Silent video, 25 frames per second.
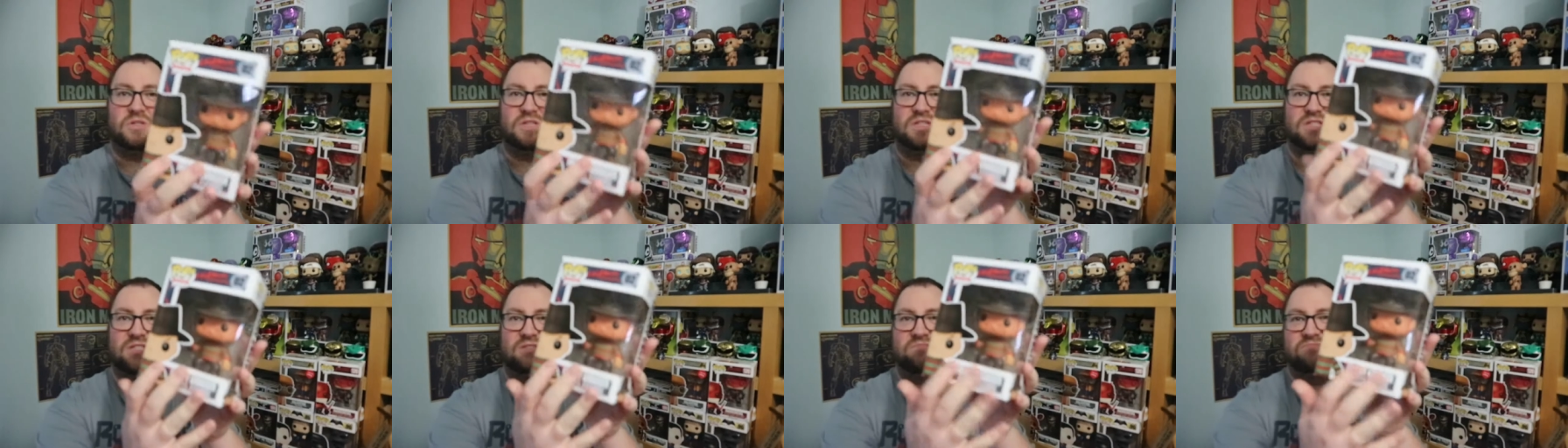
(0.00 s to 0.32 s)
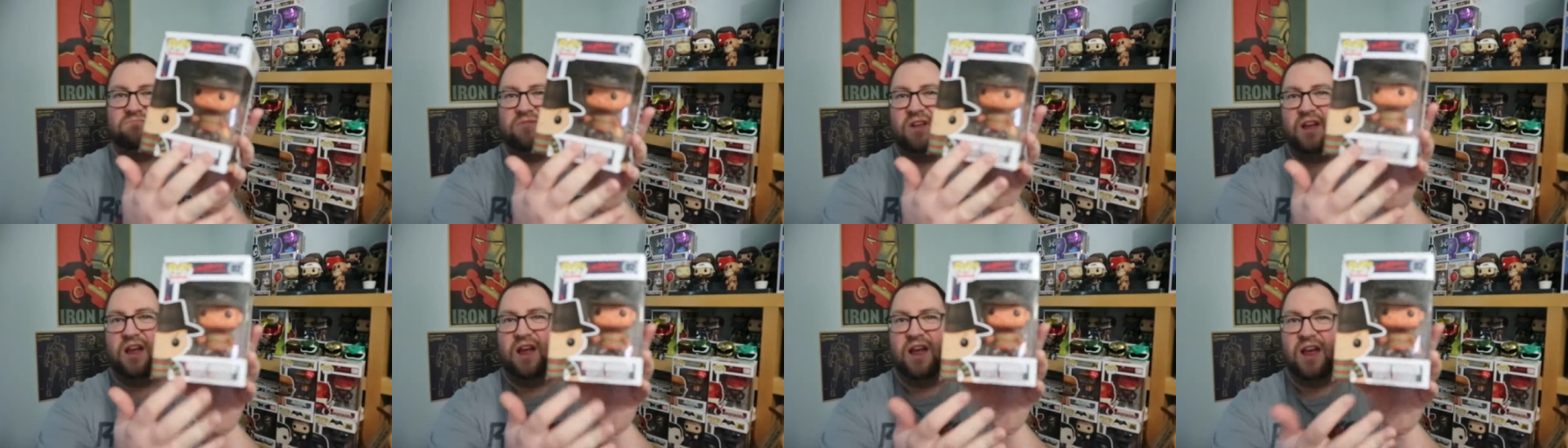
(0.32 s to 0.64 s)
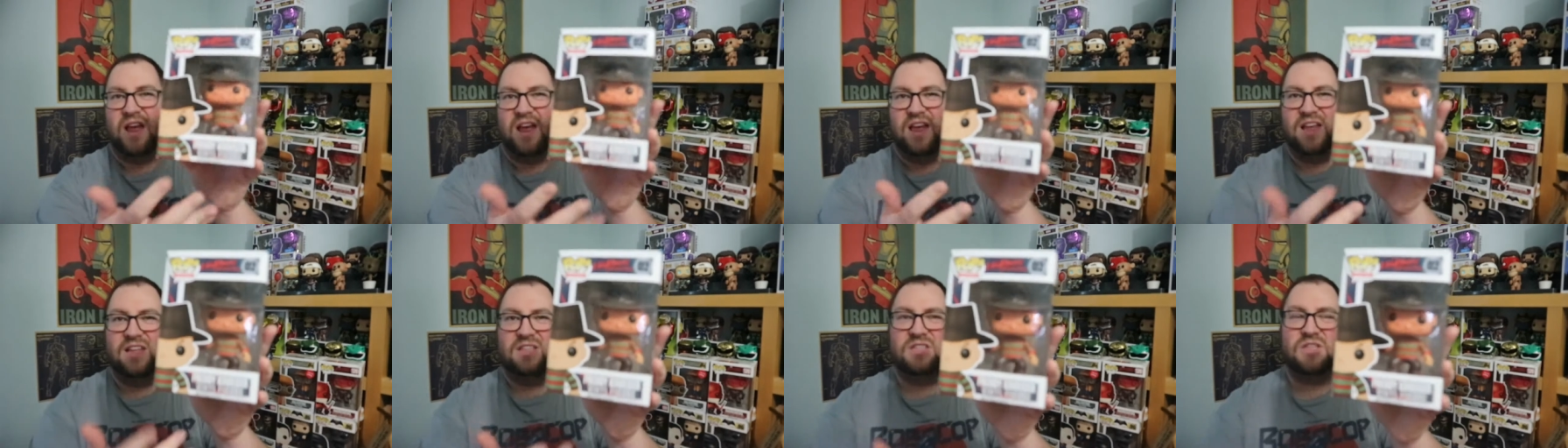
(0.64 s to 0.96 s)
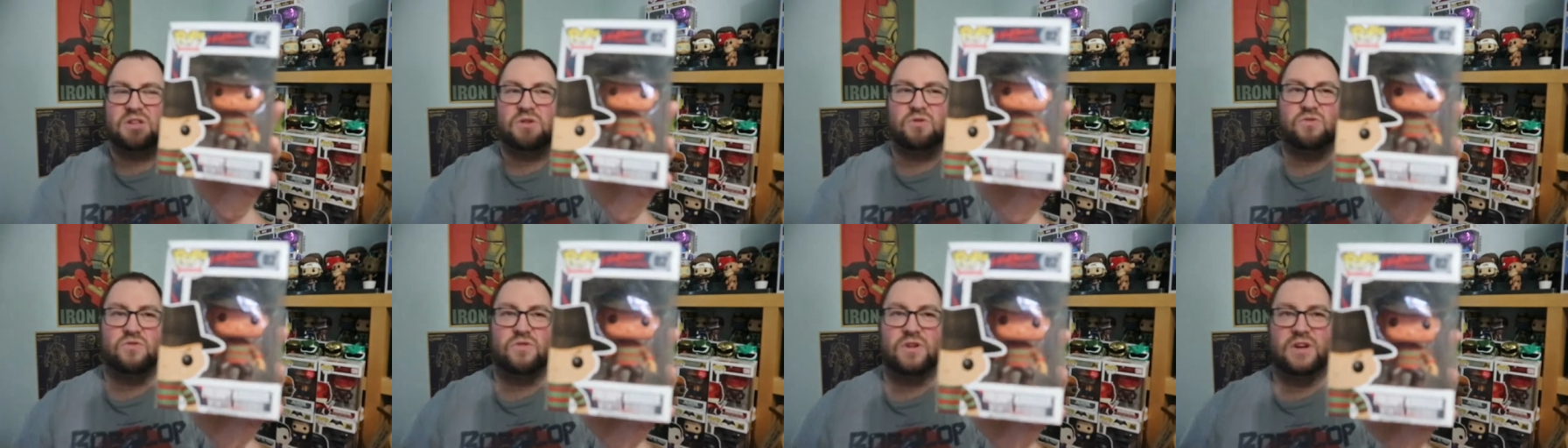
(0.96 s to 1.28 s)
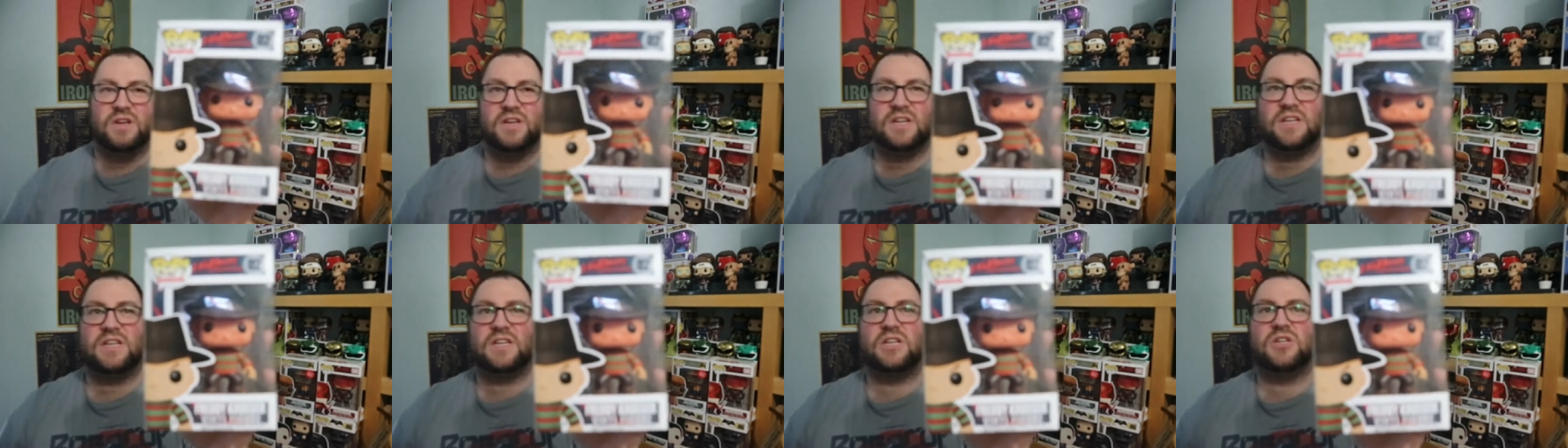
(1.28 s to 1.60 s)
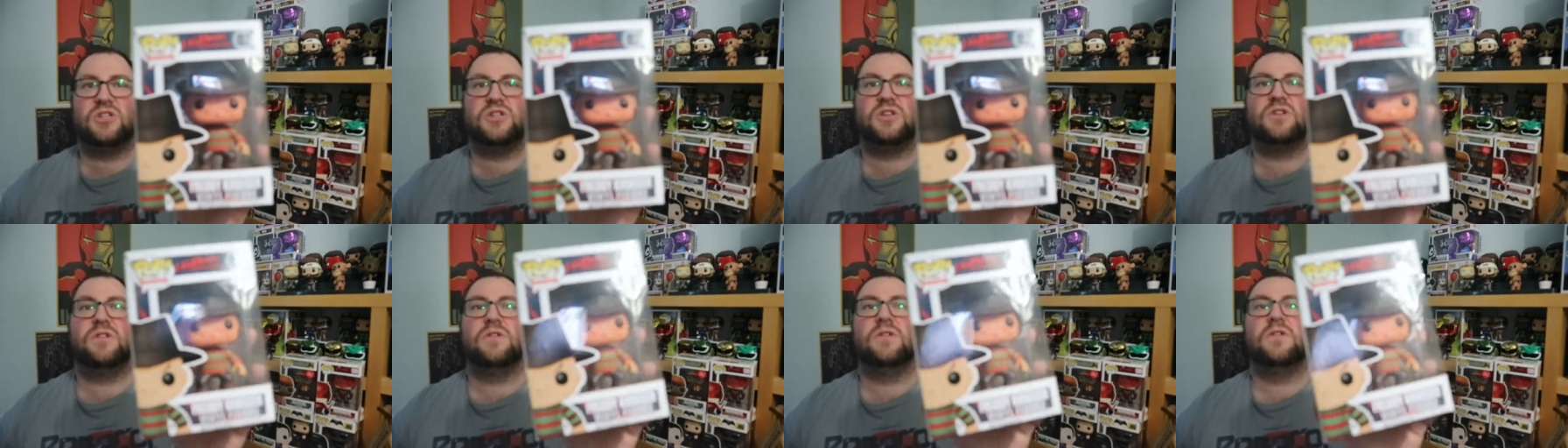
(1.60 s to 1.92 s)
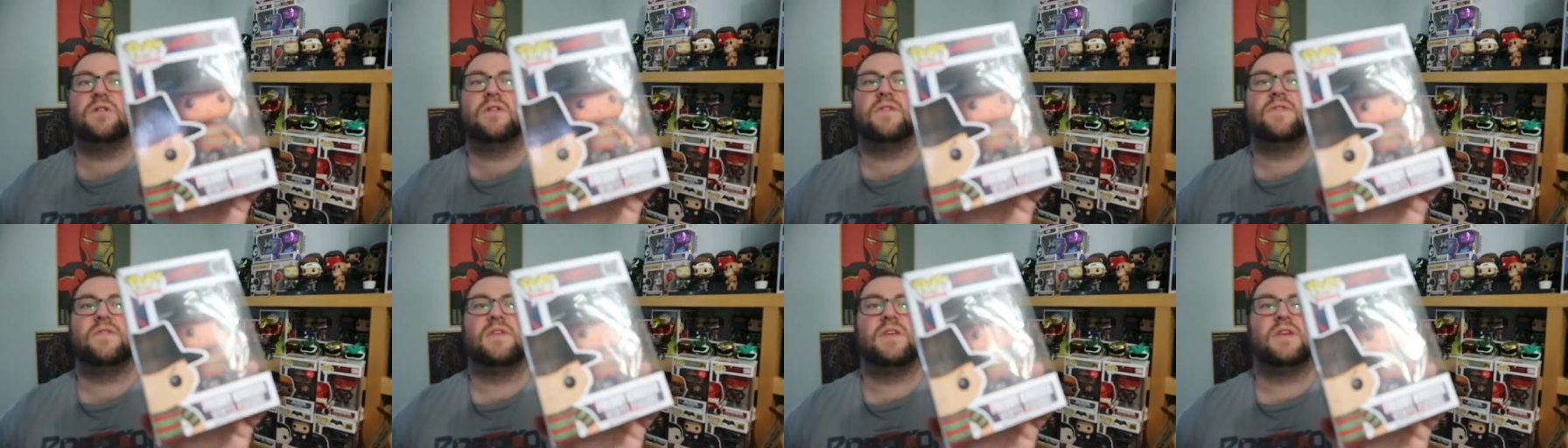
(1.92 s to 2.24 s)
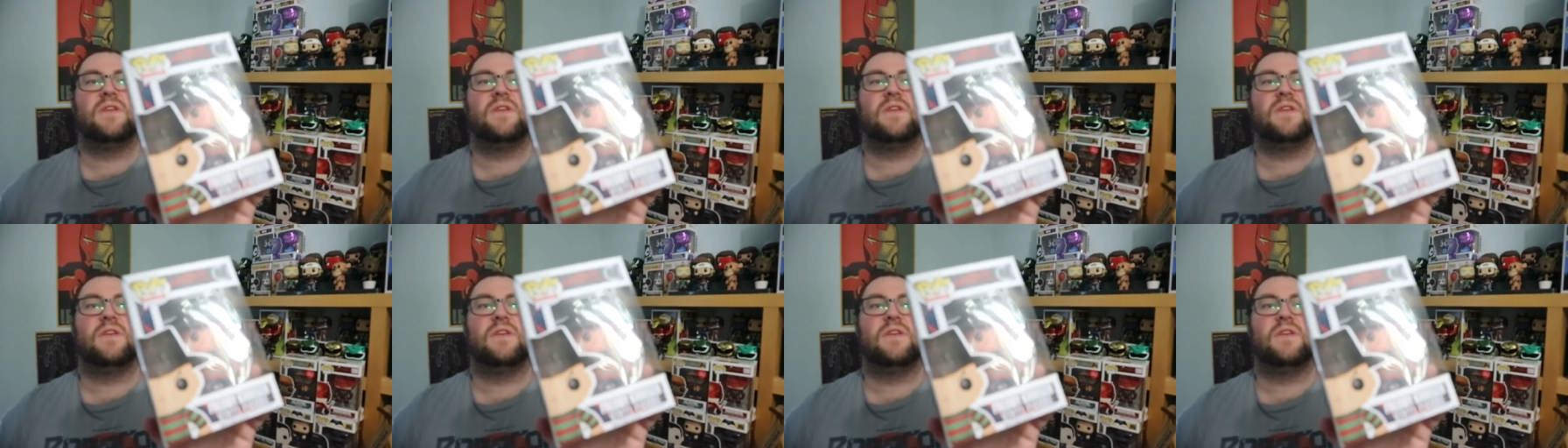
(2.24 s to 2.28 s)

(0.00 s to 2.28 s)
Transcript: Box is it's in alright condition.